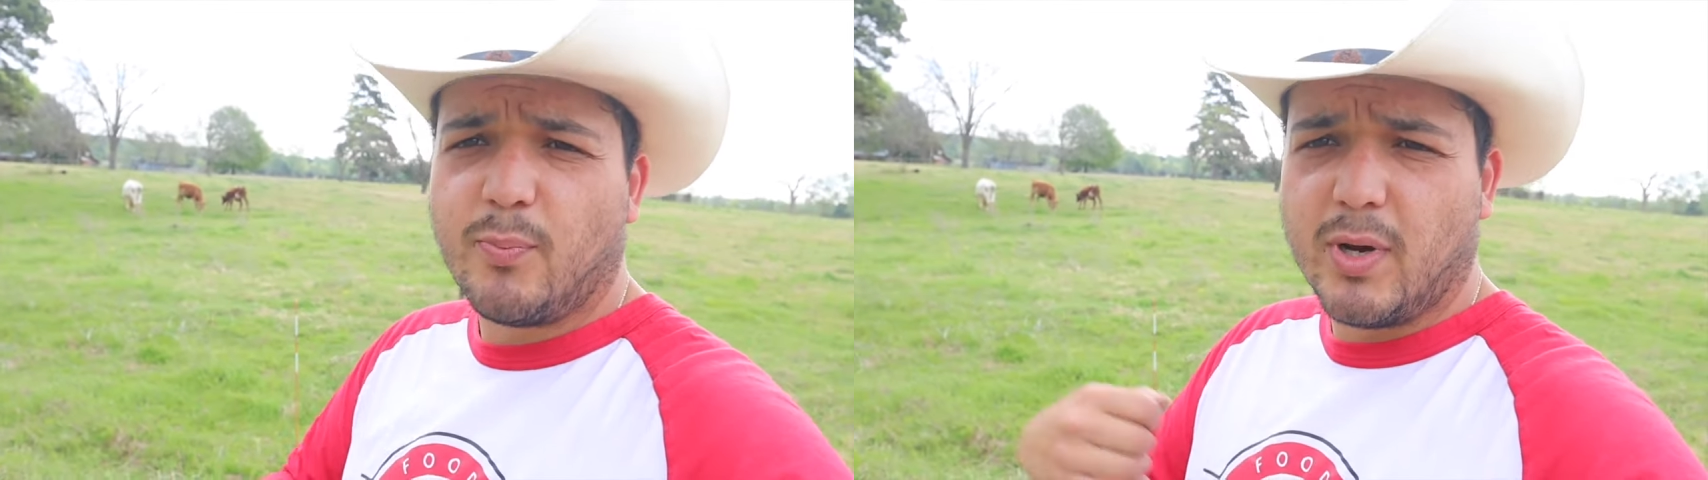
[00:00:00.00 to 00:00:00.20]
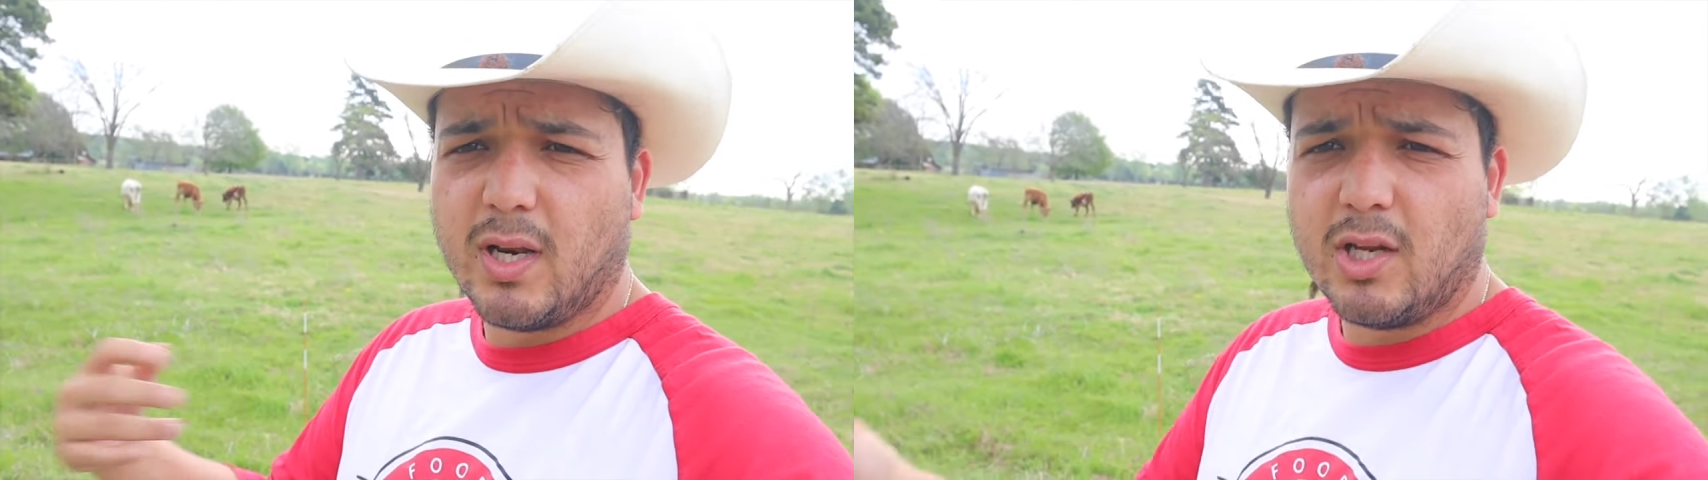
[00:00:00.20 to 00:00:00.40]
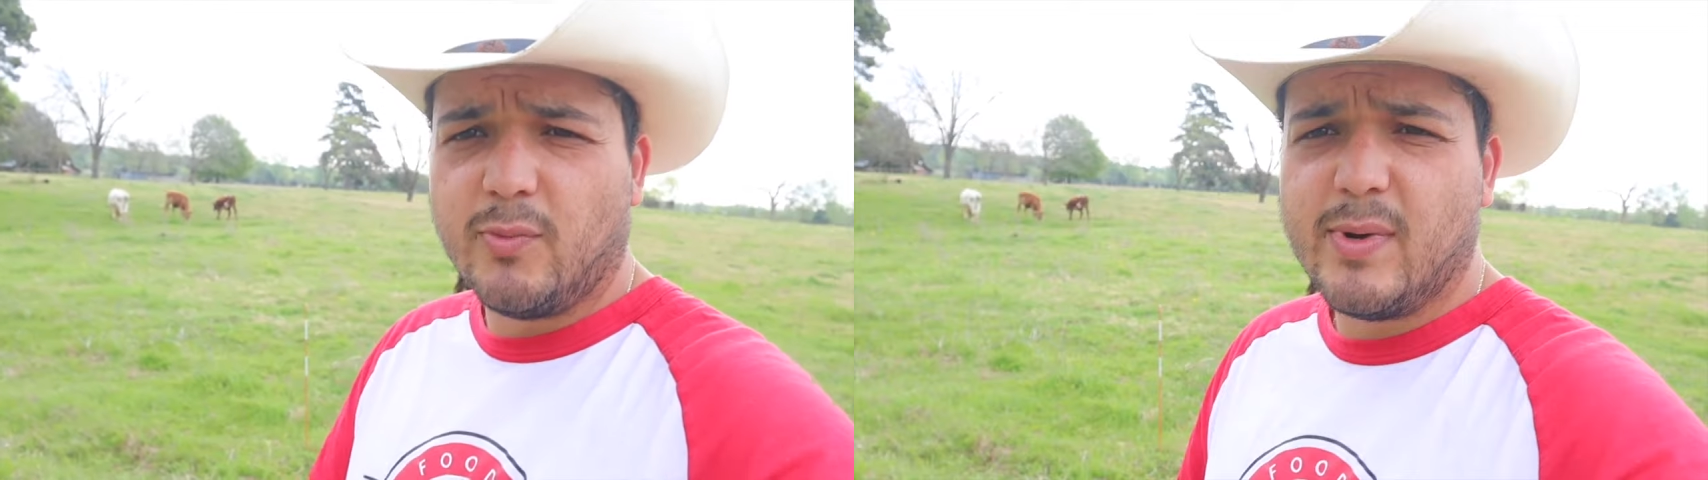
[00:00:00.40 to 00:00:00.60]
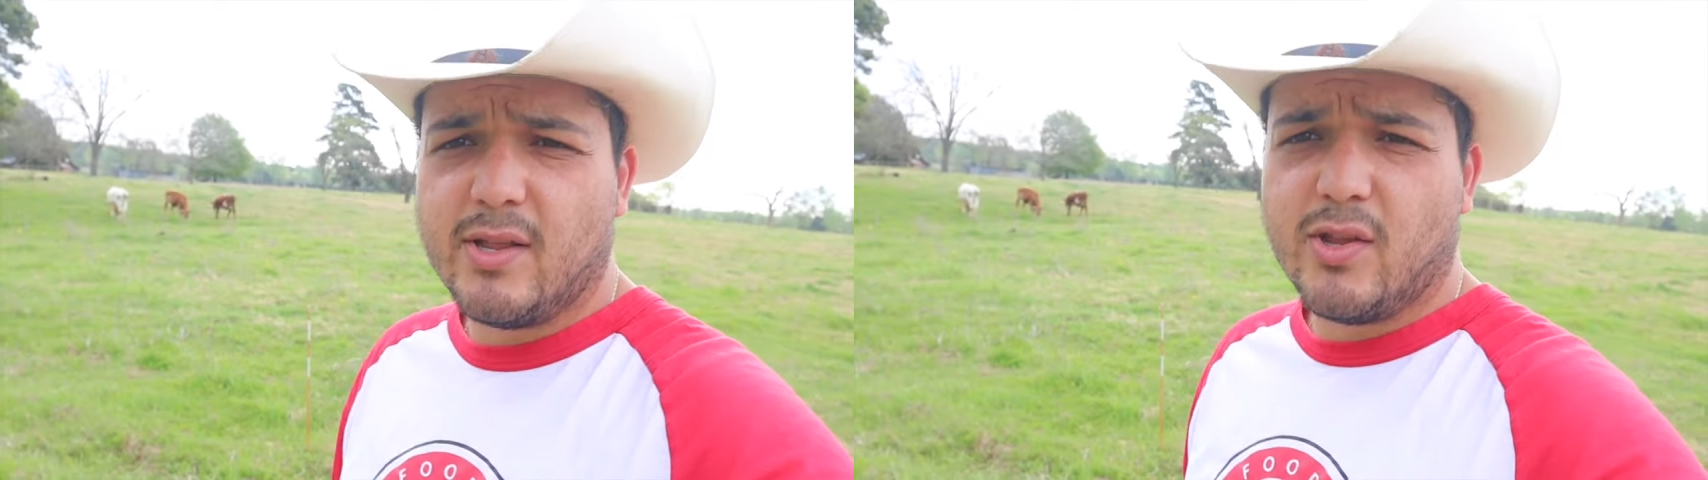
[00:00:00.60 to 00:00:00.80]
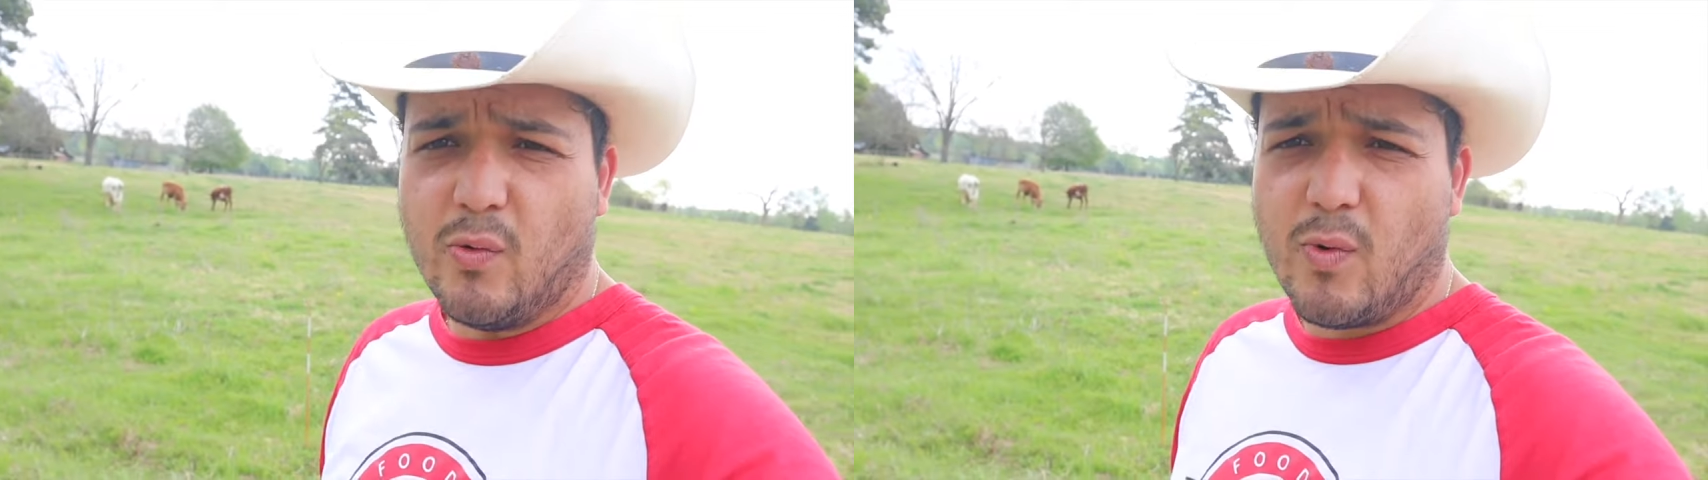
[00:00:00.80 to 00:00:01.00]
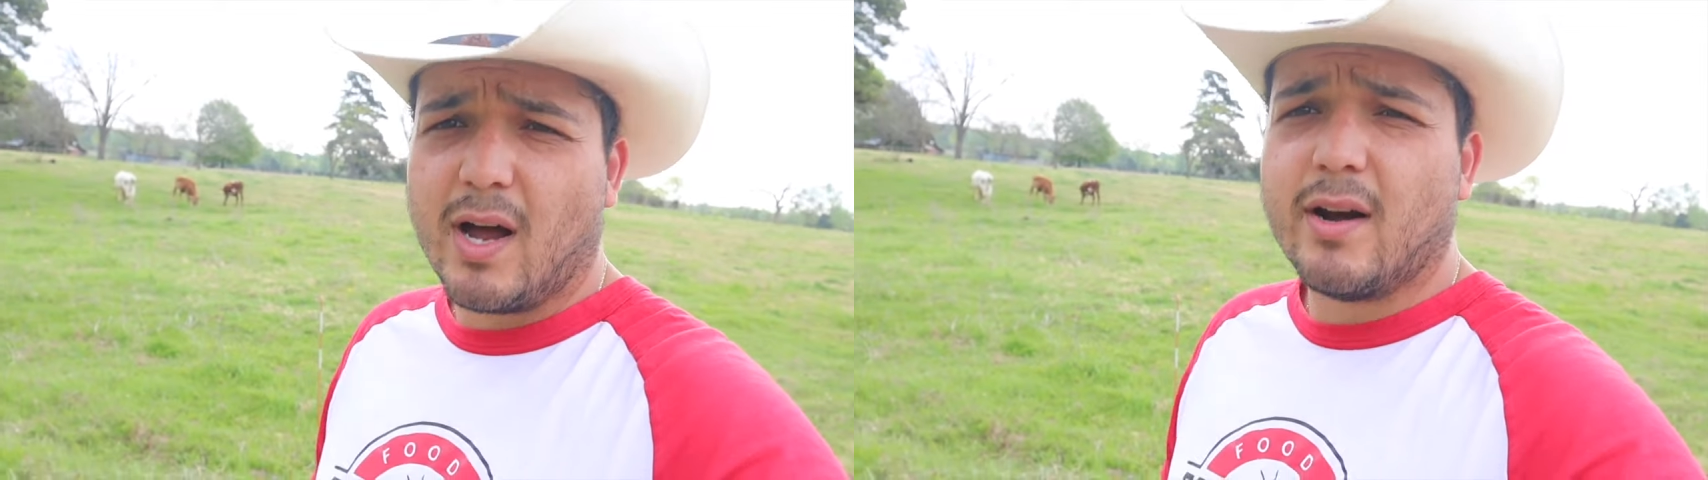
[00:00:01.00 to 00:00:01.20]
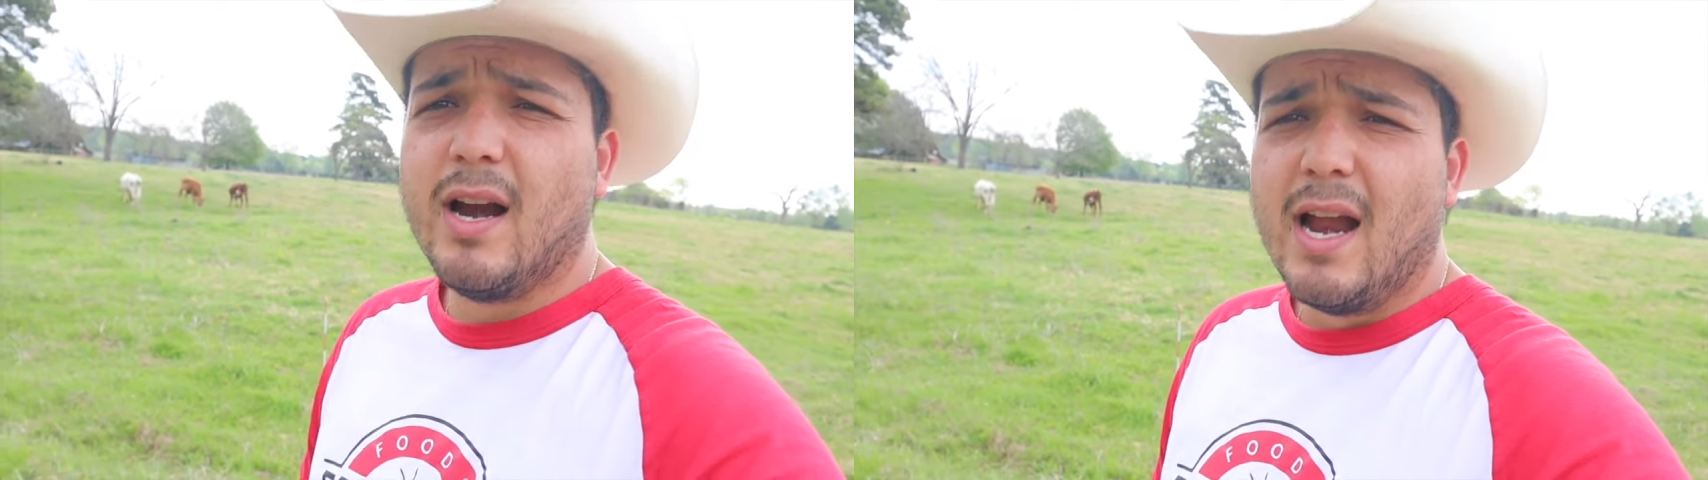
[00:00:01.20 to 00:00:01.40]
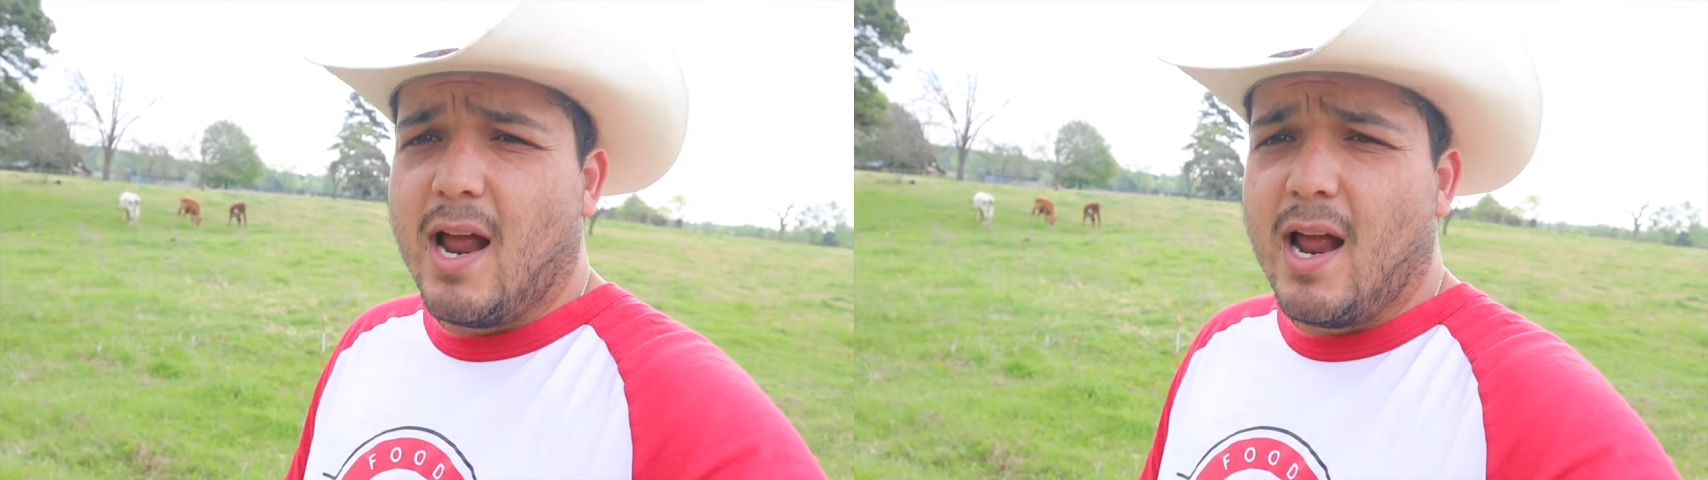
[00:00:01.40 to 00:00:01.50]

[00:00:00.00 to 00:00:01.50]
put a little bit in their water,